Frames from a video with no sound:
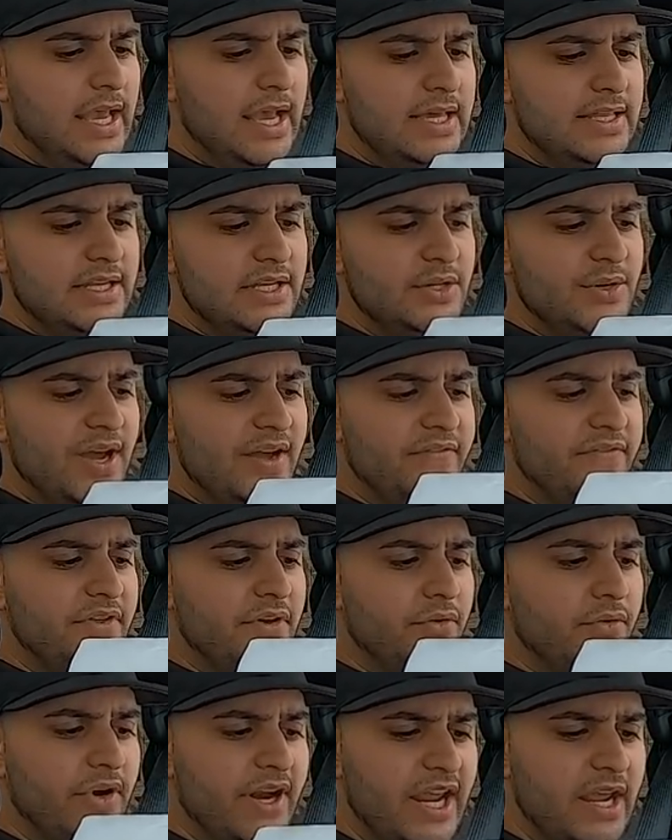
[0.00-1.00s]
And then you have
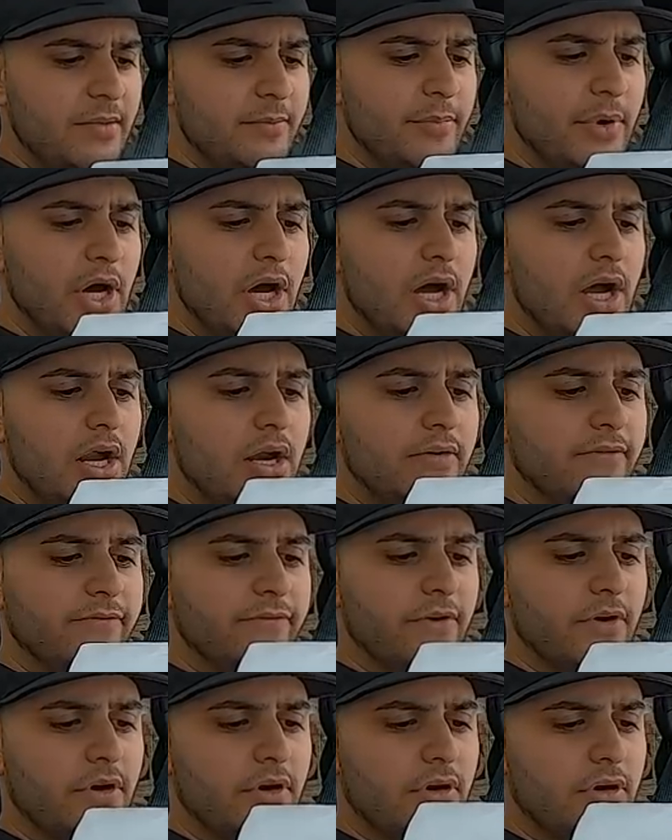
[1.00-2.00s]
the RAM bar
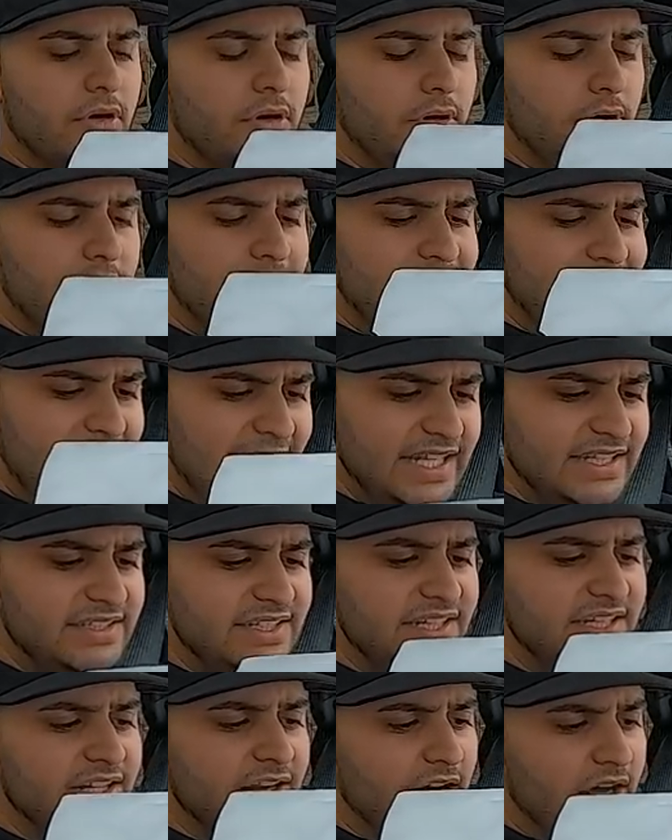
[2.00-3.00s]
for
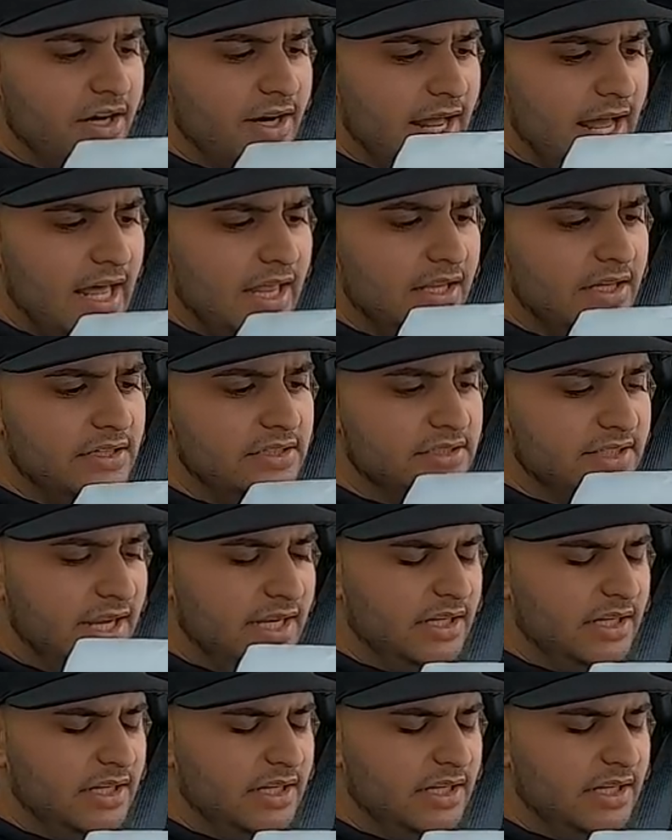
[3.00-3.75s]
$1,900.